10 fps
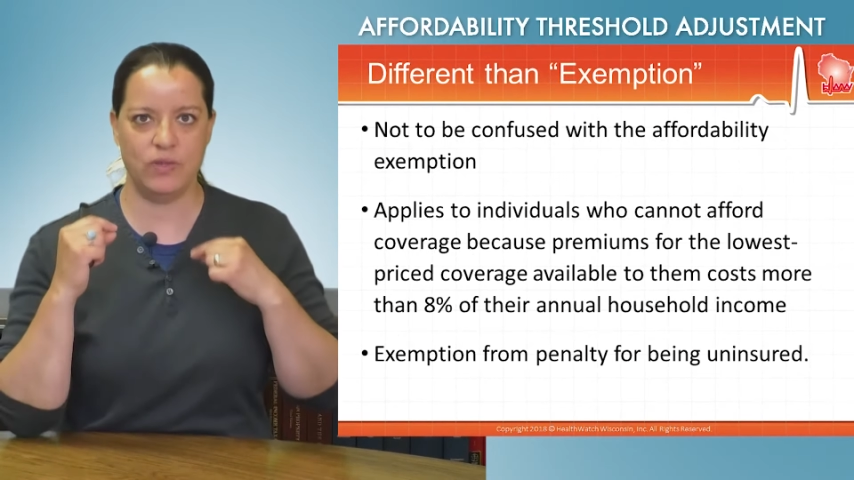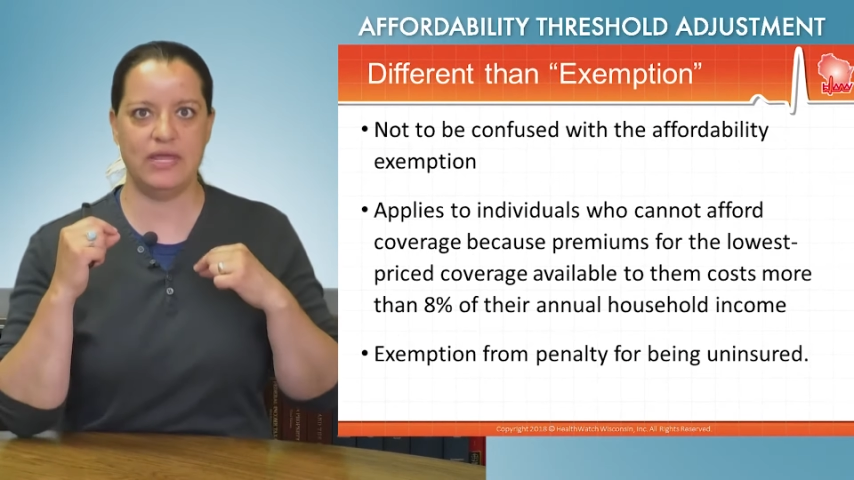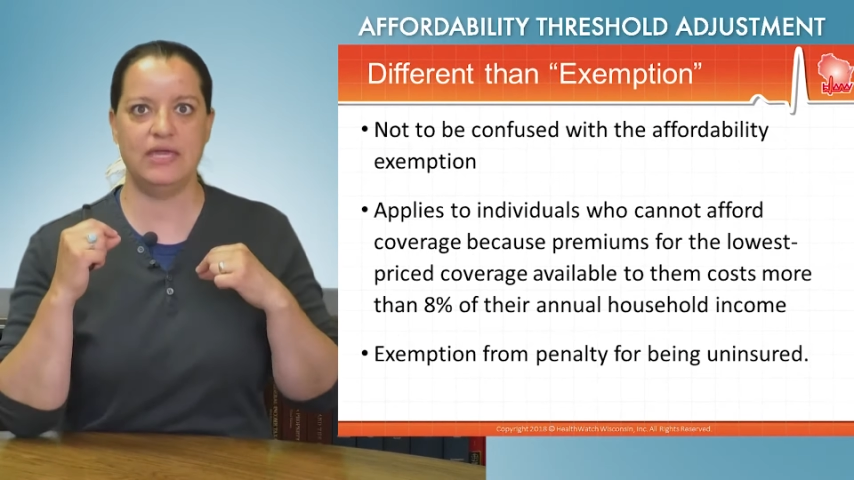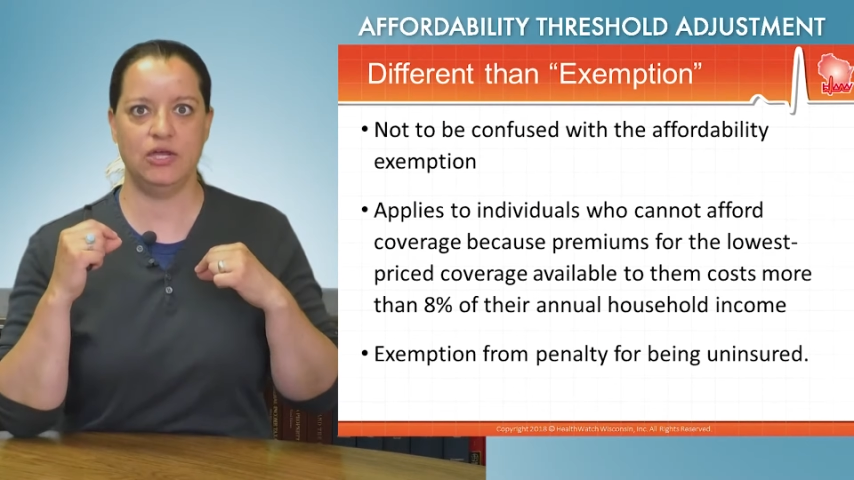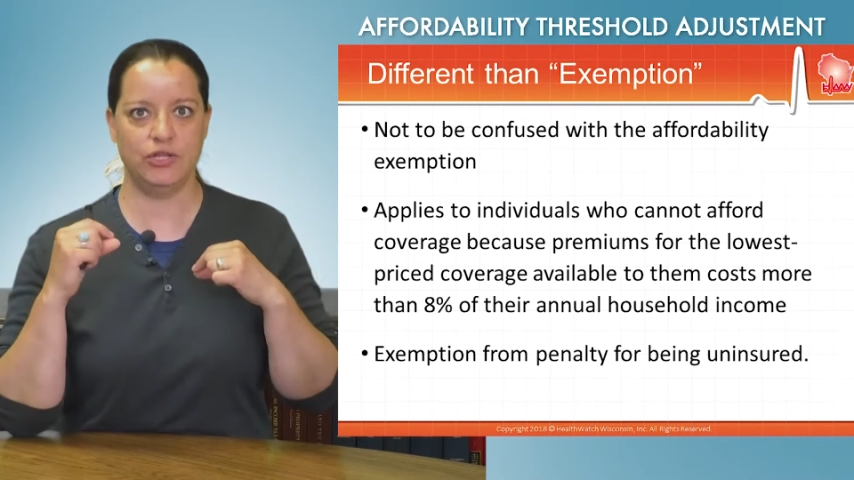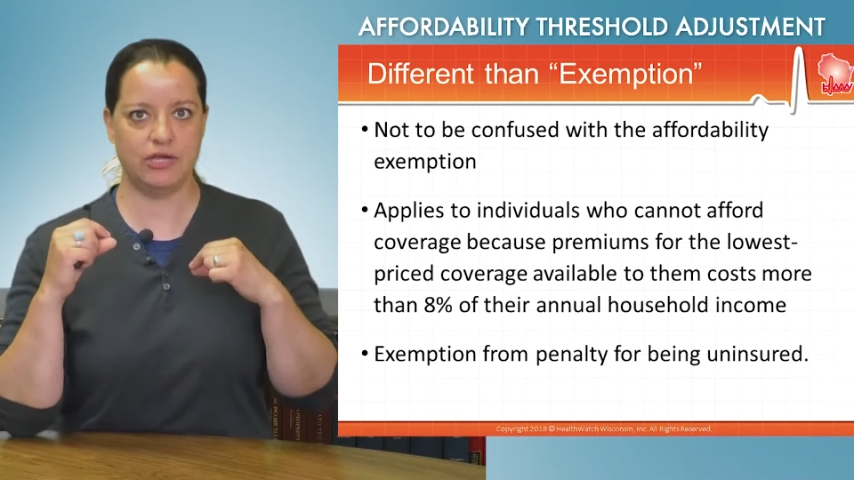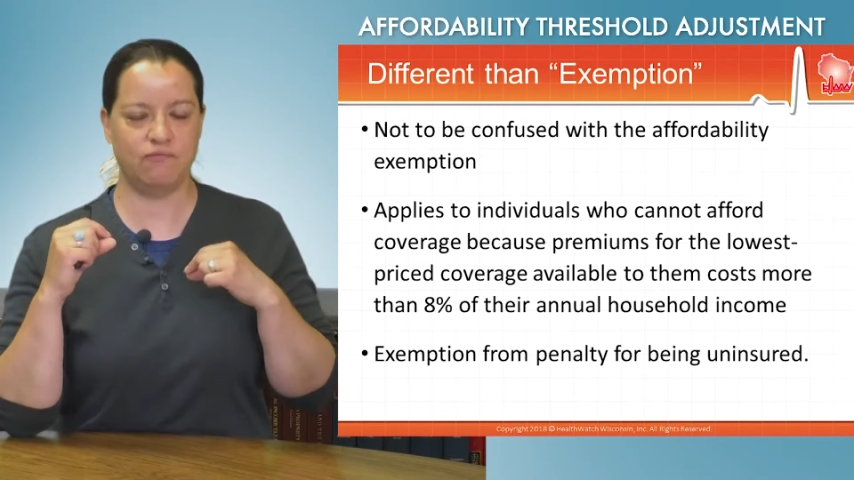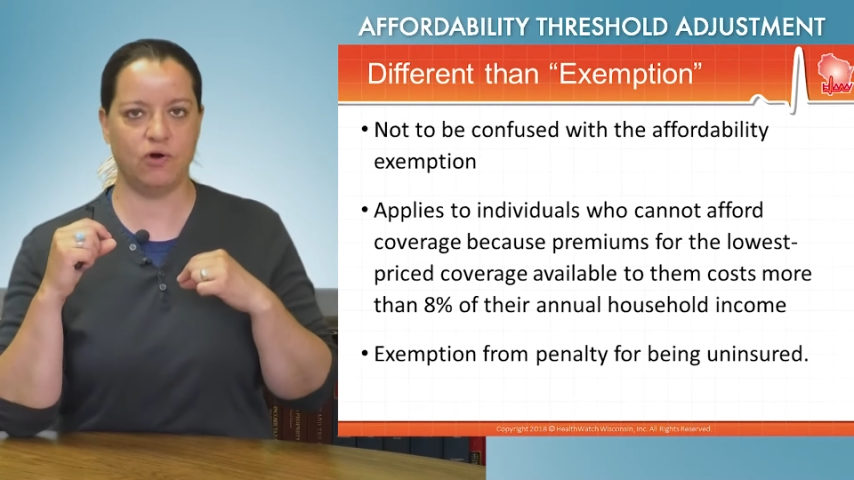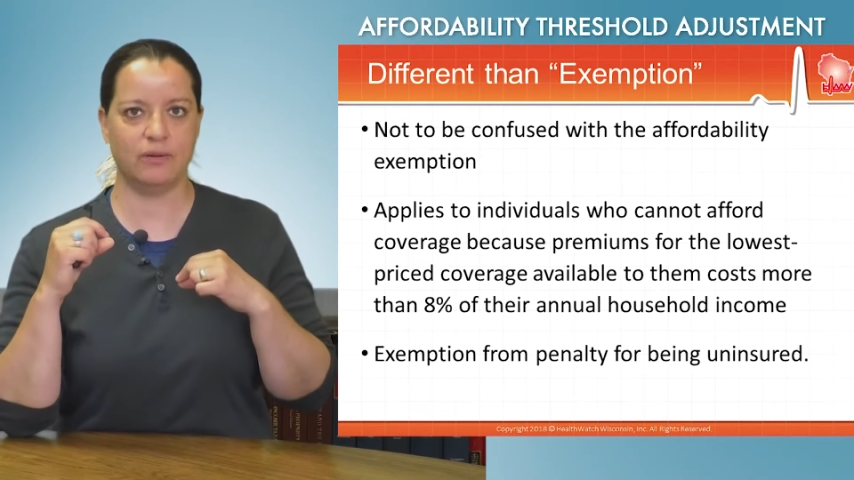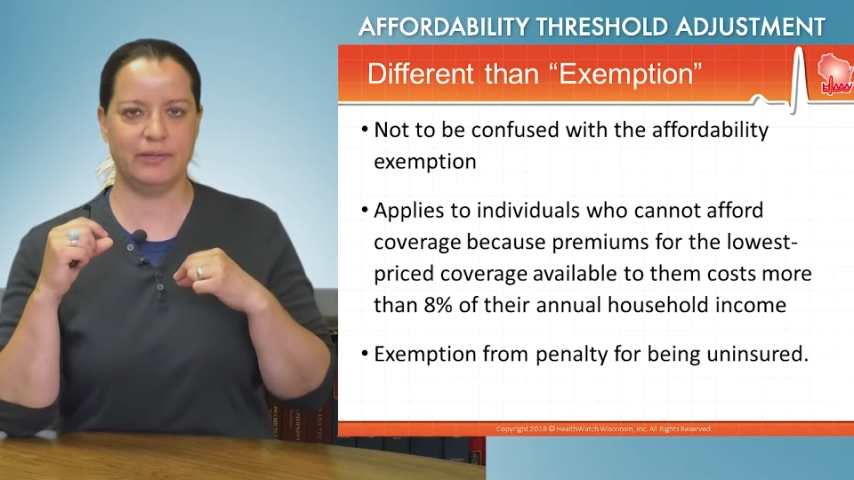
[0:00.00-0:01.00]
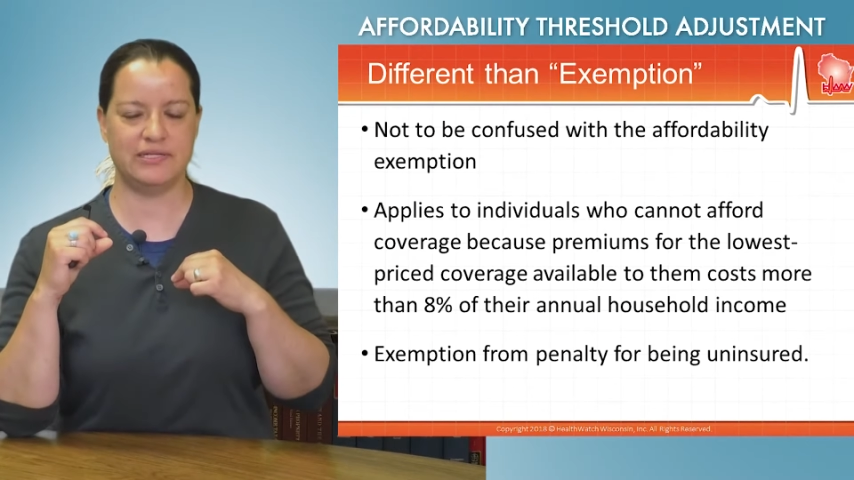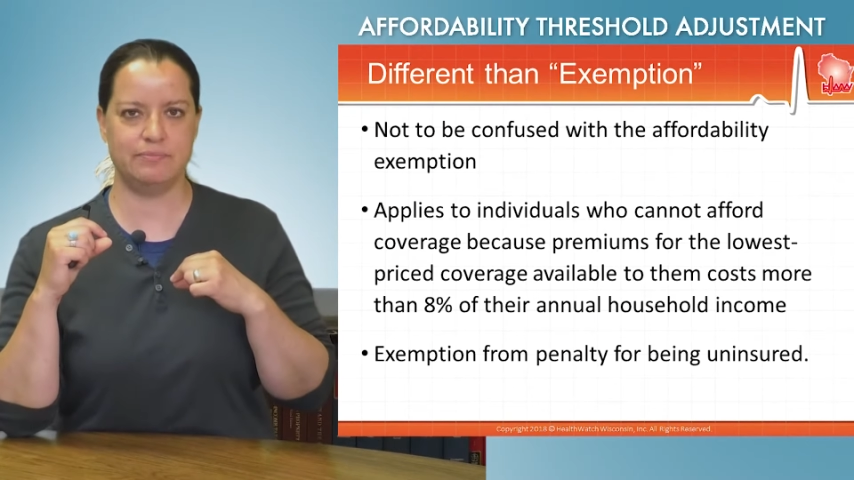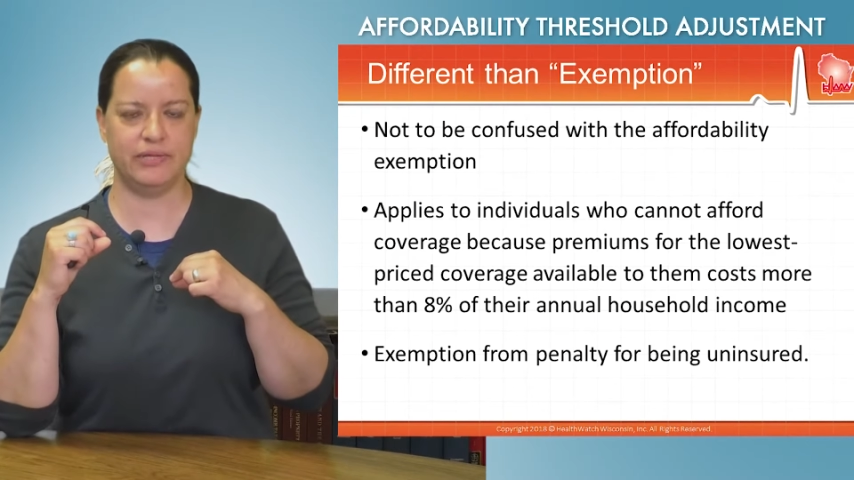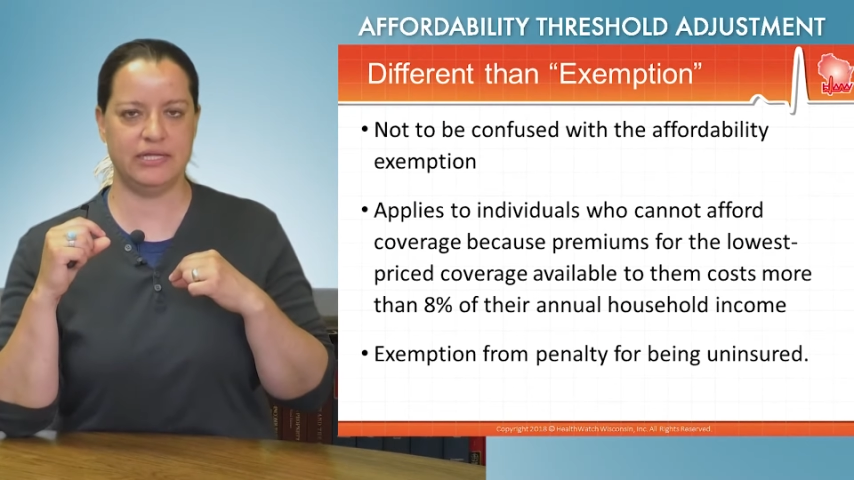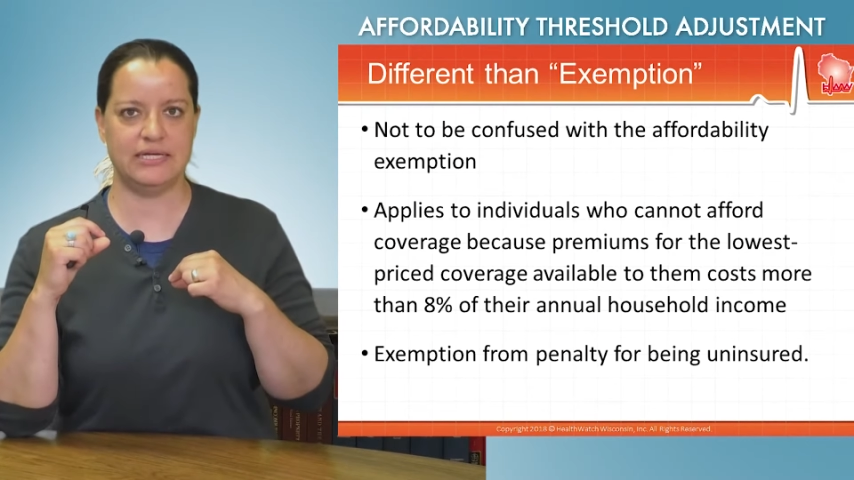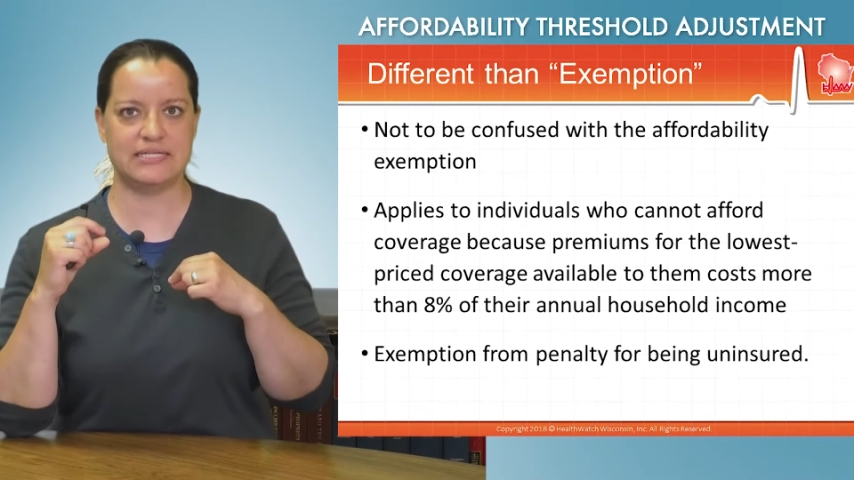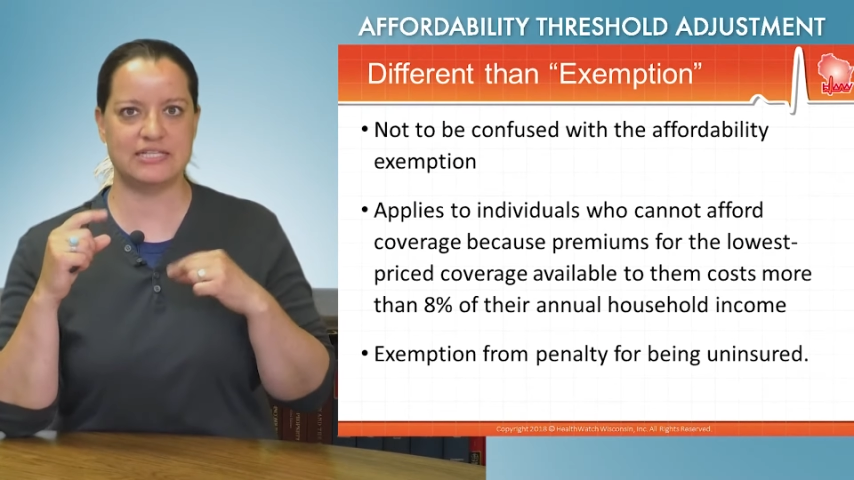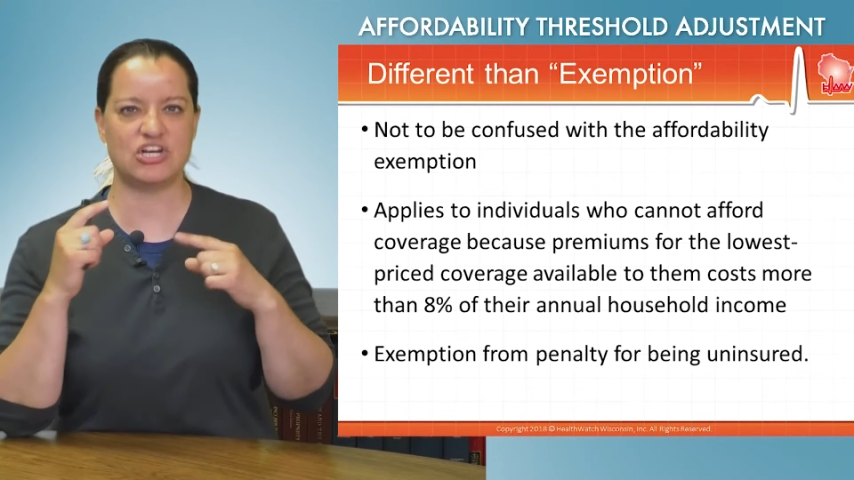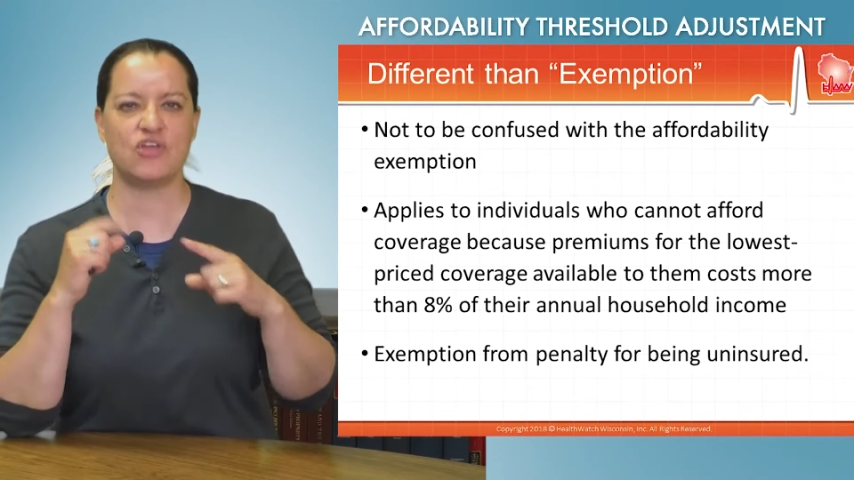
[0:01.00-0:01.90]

when they hear the affordability test,